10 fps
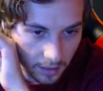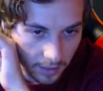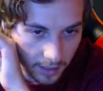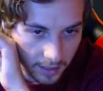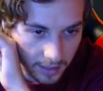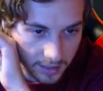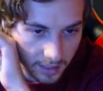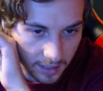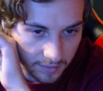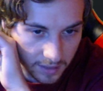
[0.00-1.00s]
Okay, and that's
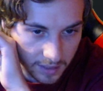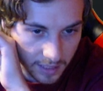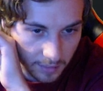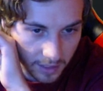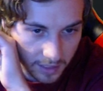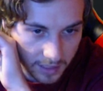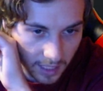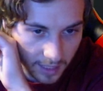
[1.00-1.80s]
not even the same thing. That's an